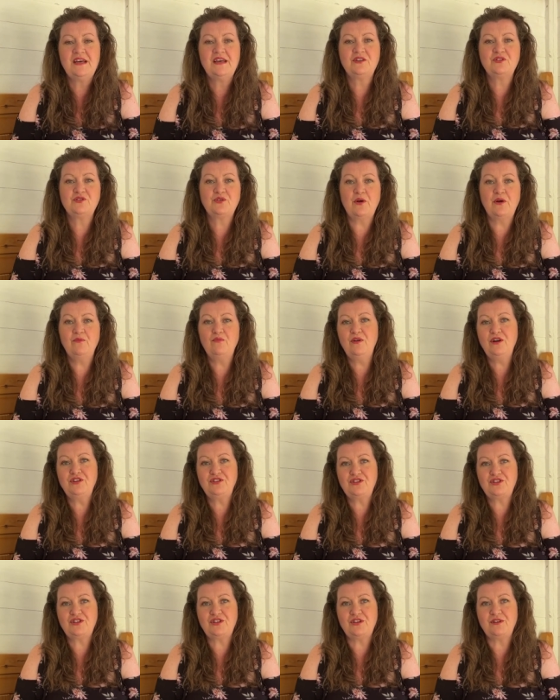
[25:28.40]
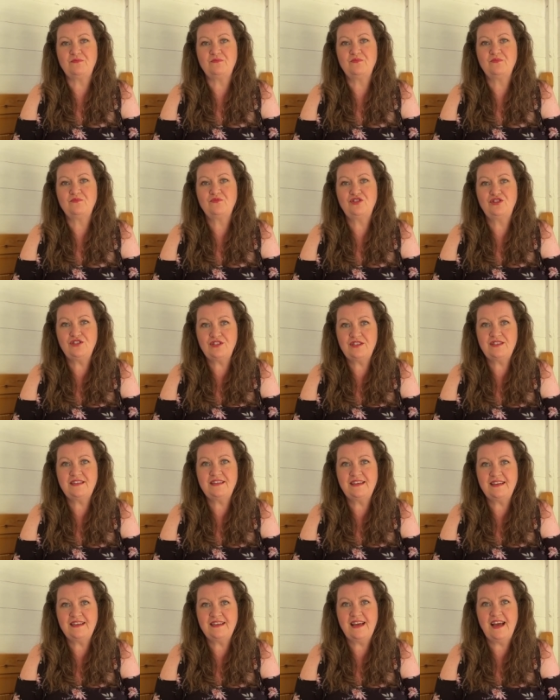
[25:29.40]
So I watch them just
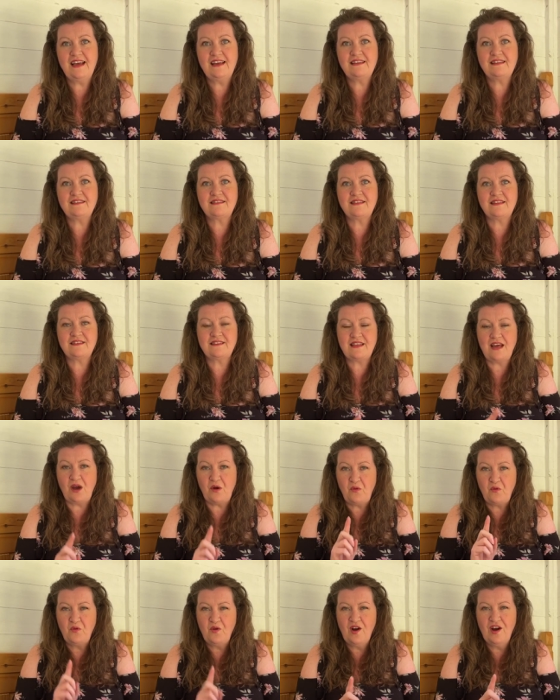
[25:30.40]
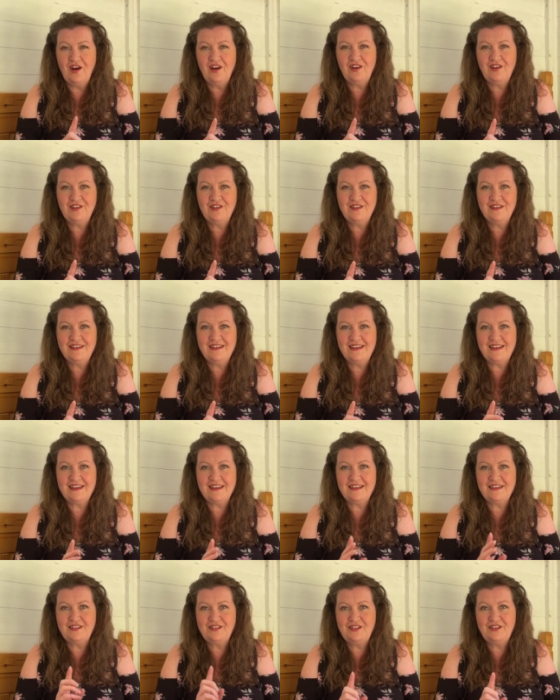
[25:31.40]
in case there's that one little
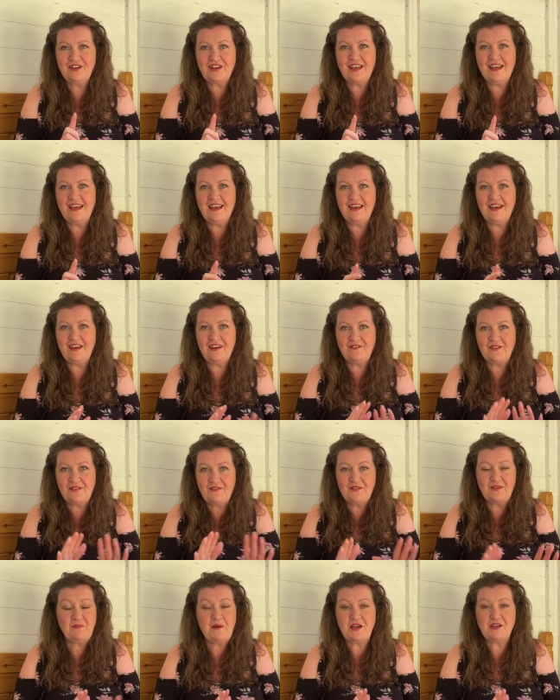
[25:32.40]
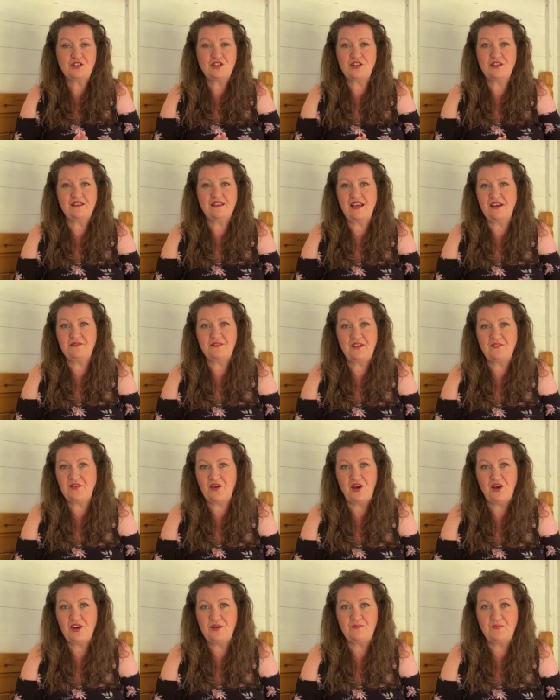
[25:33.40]
nugget of information that I've never
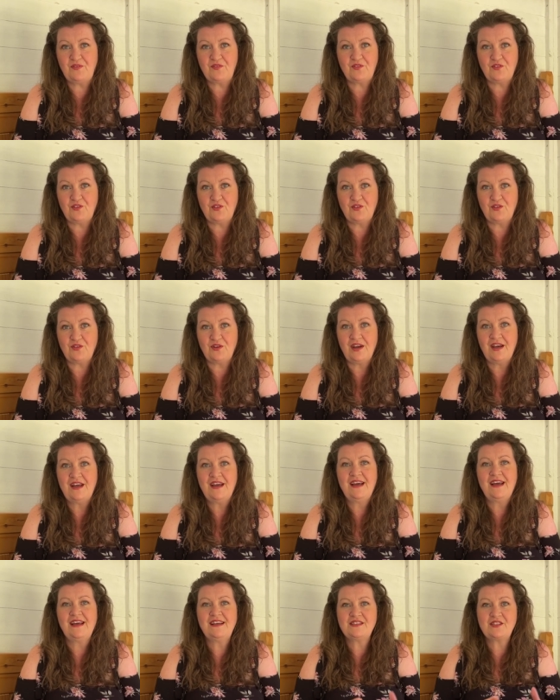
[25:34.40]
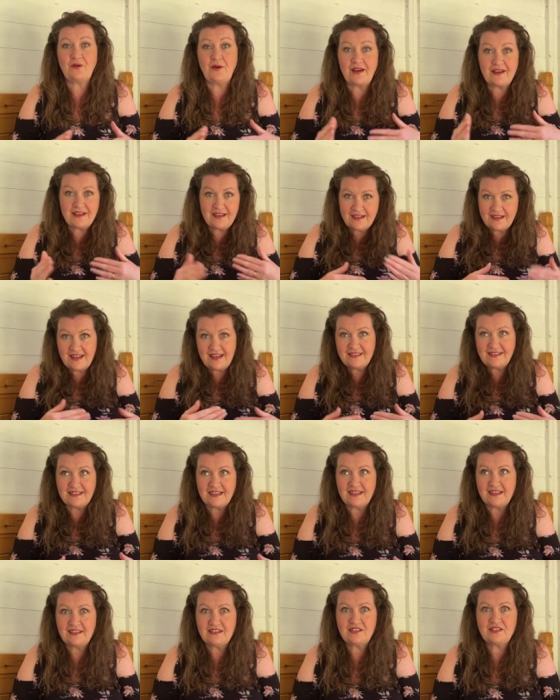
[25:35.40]
heard before. So I can add
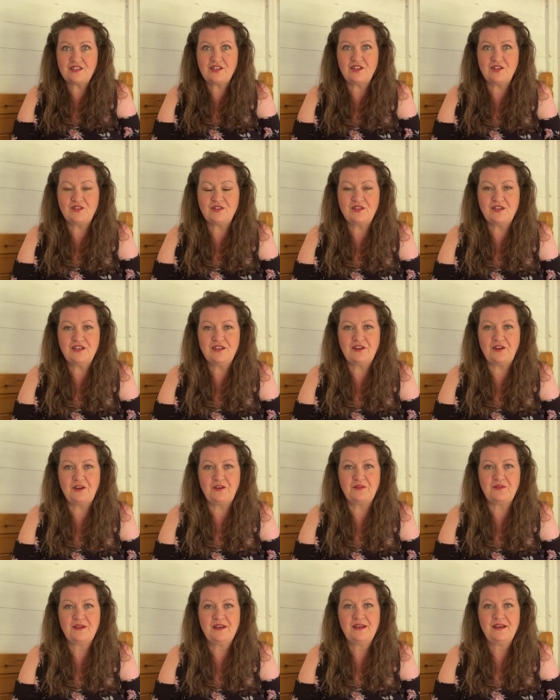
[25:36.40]
it to, you know,